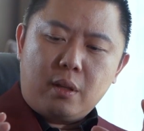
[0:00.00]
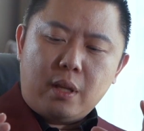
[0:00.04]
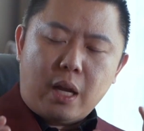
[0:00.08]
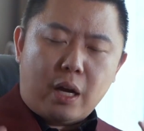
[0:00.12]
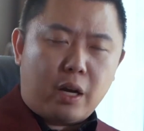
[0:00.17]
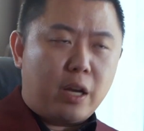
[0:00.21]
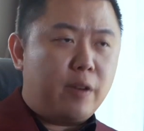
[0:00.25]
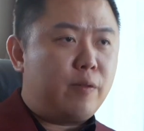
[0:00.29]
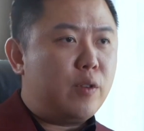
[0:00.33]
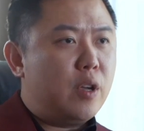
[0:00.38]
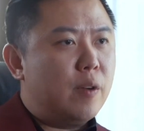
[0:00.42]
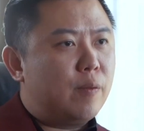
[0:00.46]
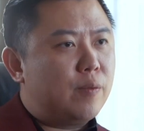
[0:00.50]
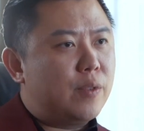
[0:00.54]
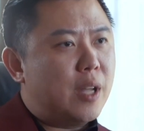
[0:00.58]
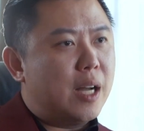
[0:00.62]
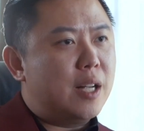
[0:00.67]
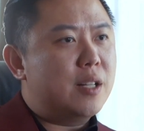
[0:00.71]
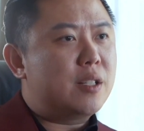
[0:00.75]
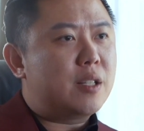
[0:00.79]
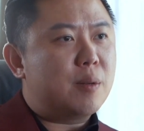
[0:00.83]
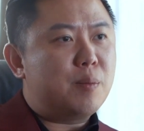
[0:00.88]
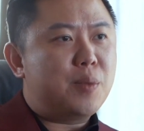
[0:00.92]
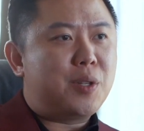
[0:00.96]
Now, if you've
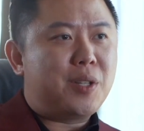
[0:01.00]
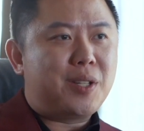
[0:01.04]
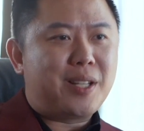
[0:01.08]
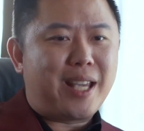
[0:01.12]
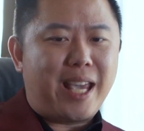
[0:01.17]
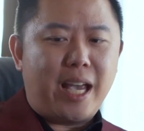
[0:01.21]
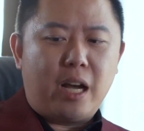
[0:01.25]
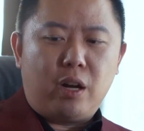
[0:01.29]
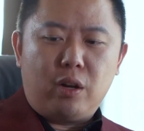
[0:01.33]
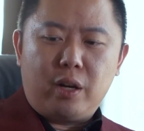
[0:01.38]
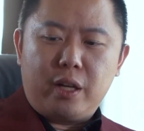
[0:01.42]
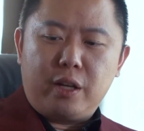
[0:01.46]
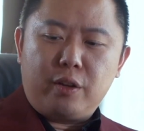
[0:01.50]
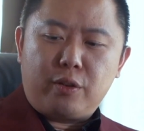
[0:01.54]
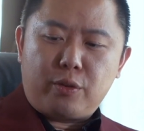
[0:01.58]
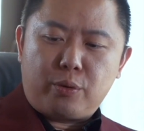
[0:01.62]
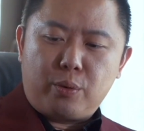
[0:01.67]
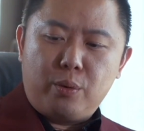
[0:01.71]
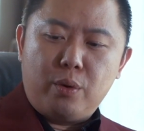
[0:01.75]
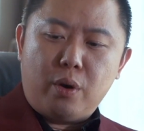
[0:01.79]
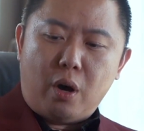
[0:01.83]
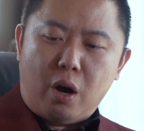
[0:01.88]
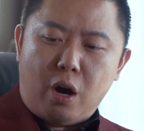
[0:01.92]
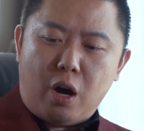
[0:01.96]
done some scaling
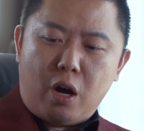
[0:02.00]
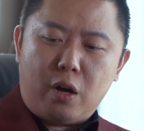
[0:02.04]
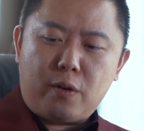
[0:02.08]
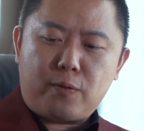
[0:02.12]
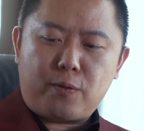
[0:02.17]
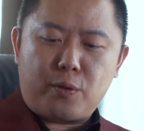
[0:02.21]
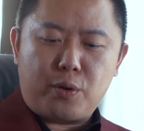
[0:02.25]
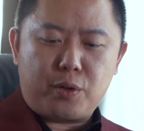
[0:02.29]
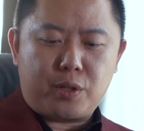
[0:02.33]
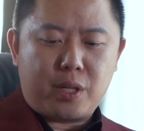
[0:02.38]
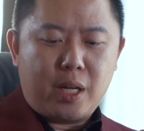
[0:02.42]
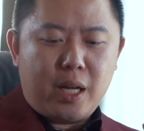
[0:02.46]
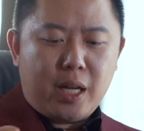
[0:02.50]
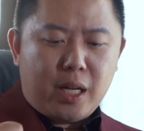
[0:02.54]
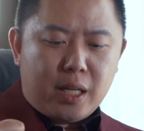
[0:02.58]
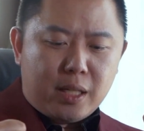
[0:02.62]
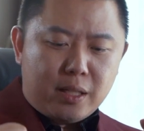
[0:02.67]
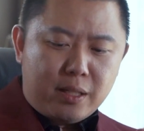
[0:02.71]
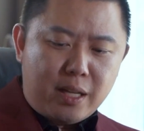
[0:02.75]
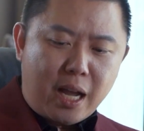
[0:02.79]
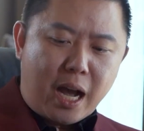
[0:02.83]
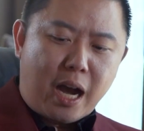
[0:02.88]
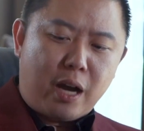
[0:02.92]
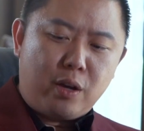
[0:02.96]
through offers,
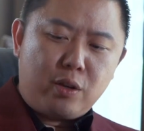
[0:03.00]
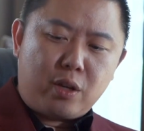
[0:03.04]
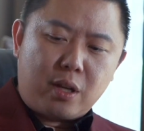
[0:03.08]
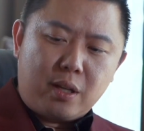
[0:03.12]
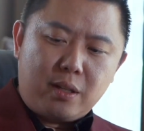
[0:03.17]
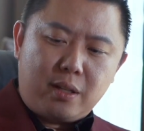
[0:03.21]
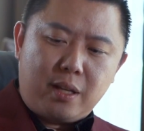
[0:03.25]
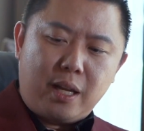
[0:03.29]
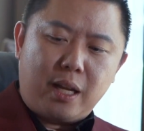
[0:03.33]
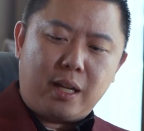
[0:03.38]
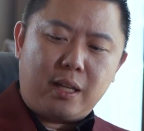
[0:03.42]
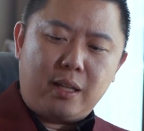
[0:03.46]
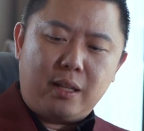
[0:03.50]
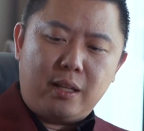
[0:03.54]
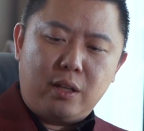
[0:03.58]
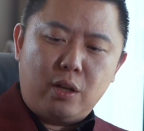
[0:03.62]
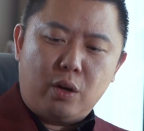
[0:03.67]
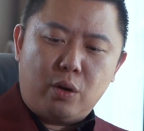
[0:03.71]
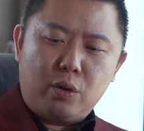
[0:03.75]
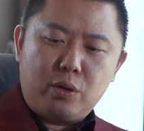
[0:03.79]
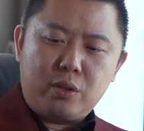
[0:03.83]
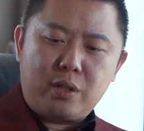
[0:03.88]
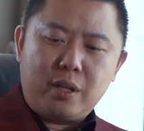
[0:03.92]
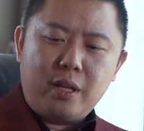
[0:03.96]
now you can take
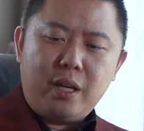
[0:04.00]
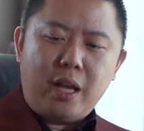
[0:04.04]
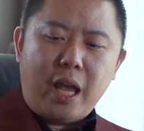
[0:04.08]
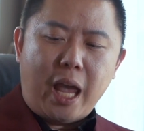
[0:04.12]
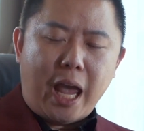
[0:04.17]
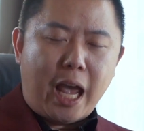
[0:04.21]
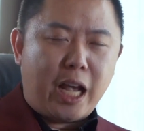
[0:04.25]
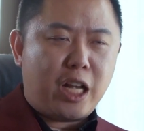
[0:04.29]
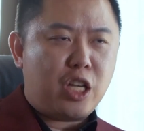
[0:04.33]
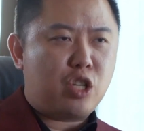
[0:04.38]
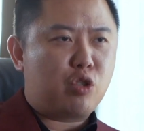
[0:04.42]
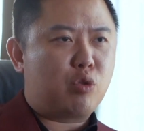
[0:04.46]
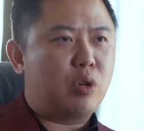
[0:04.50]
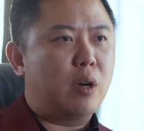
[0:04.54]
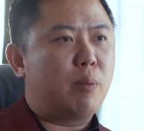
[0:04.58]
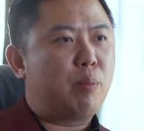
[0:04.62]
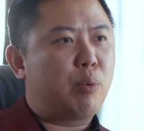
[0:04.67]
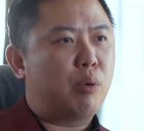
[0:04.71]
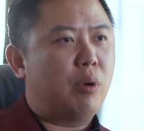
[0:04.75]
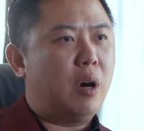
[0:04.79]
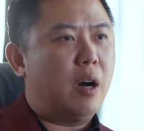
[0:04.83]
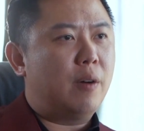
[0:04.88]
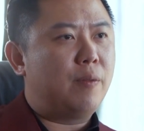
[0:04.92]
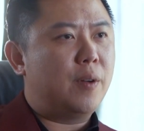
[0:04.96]
those extra
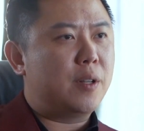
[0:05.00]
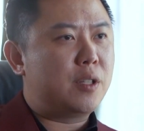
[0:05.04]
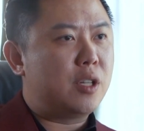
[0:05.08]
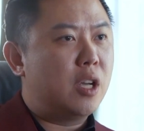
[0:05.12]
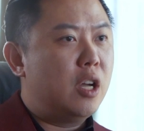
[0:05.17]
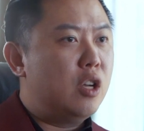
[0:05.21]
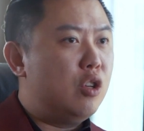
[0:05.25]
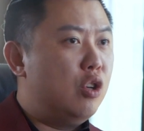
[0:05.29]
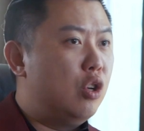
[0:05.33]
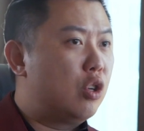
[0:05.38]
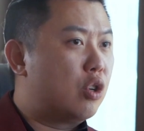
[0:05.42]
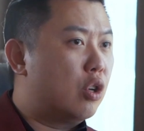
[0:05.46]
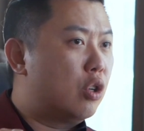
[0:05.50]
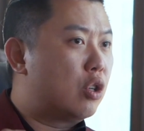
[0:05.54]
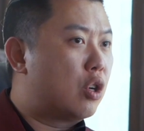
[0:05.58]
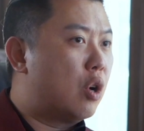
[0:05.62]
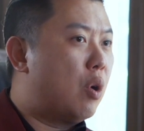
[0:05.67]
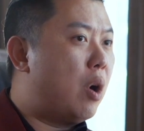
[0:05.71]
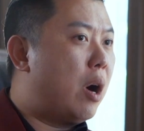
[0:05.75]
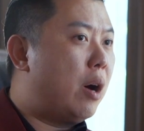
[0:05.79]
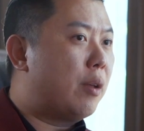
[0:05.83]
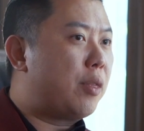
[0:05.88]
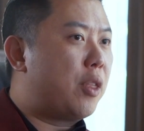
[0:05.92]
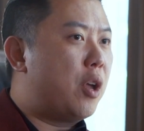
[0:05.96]
profits, you could
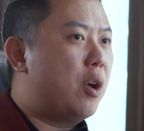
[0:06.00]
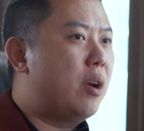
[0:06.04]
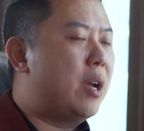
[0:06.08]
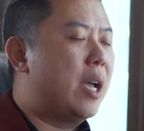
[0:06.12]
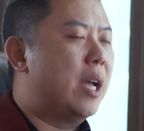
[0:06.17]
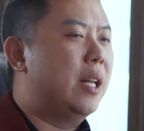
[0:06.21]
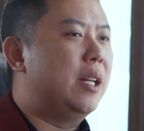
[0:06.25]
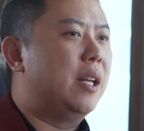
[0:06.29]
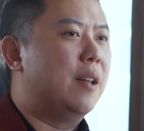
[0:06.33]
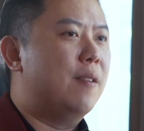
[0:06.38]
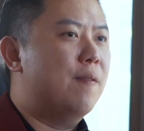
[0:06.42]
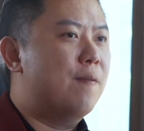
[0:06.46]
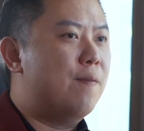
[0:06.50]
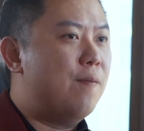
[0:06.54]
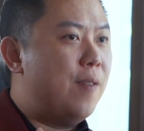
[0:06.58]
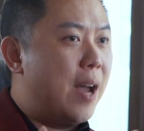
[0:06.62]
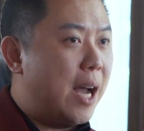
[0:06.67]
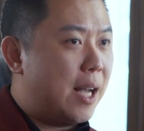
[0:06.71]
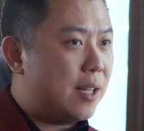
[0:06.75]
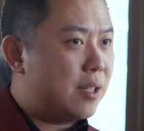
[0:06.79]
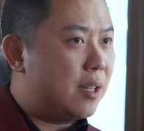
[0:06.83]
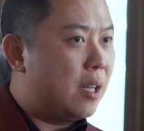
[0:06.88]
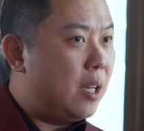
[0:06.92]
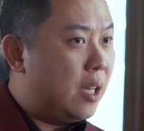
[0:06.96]
go out there and
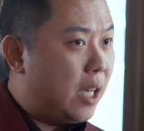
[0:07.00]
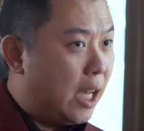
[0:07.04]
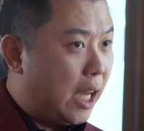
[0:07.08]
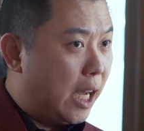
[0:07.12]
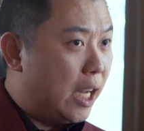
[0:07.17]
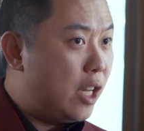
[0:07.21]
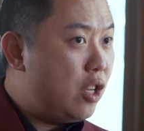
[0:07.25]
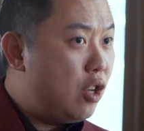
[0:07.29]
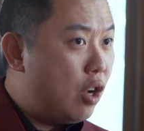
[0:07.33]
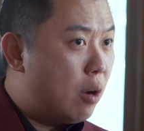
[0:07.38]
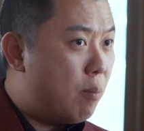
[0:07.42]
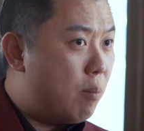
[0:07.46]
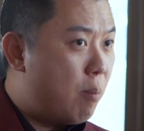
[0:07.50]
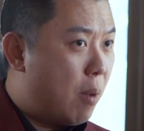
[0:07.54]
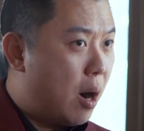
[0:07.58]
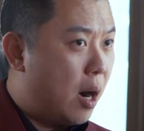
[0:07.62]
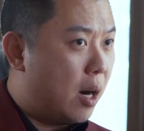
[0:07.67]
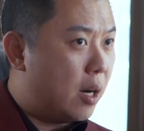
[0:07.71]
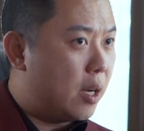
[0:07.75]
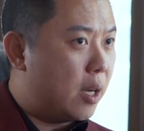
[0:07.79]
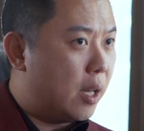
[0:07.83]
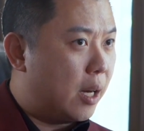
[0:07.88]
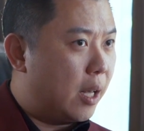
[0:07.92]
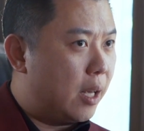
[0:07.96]
invest in your
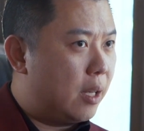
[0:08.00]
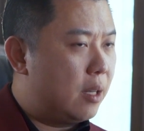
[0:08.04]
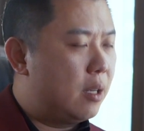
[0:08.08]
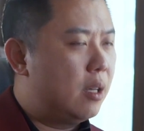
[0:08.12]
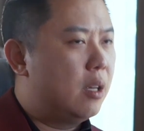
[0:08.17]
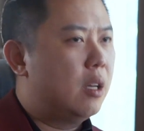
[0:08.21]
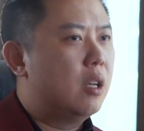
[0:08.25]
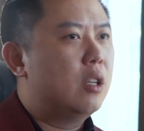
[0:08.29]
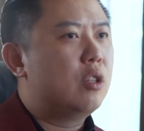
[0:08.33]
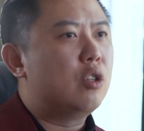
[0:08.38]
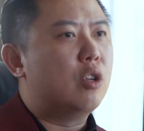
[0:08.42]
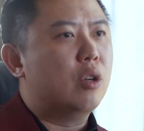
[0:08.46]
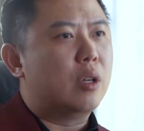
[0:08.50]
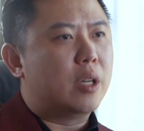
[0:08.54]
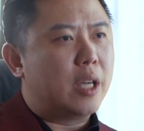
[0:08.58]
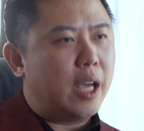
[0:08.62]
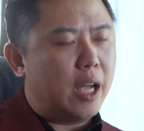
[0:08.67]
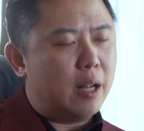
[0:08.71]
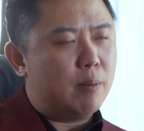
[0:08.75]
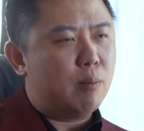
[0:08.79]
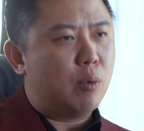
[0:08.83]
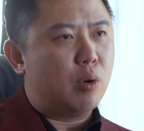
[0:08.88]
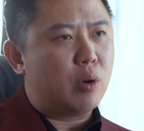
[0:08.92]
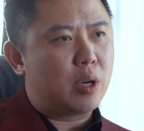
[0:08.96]
marketing to
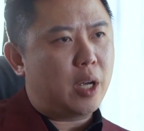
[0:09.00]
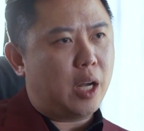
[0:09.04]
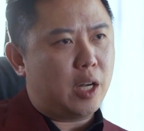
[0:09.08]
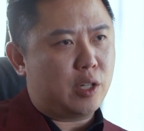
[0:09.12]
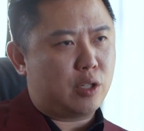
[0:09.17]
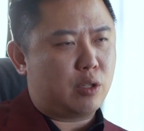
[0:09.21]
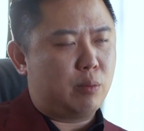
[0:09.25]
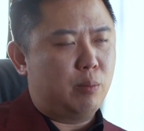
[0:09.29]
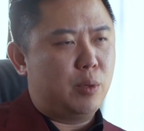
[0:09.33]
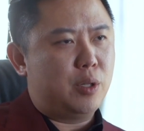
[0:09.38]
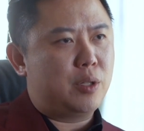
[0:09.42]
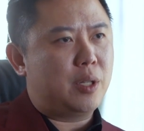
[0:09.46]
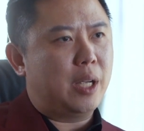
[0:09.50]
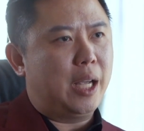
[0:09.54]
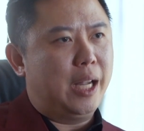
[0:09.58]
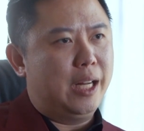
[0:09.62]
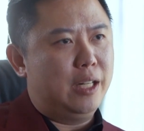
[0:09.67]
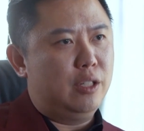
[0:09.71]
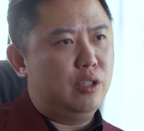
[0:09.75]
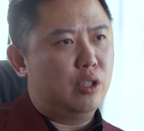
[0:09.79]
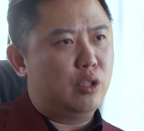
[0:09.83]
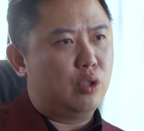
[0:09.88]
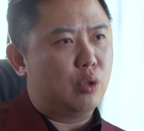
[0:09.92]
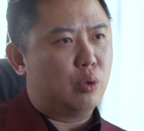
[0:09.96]
get more customers in the